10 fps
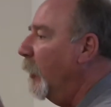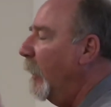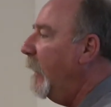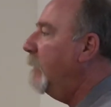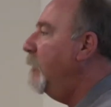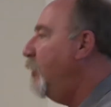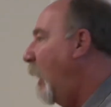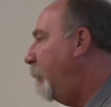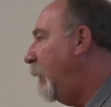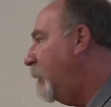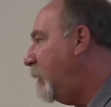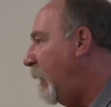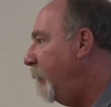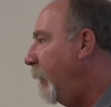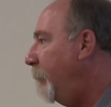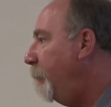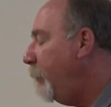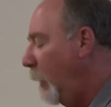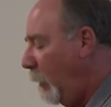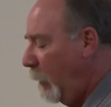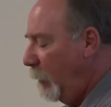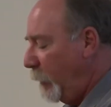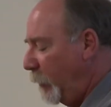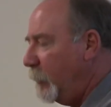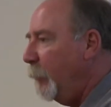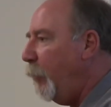you're going to get the job done safely. Use